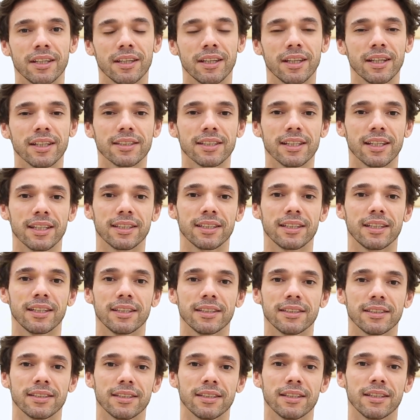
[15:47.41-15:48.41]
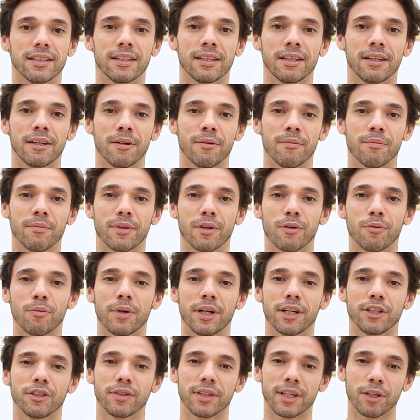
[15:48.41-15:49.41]
Things like this,
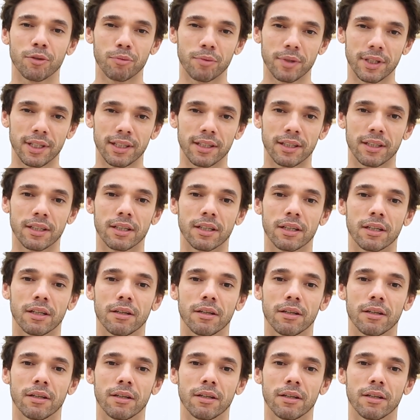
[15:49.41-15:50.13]
where you can really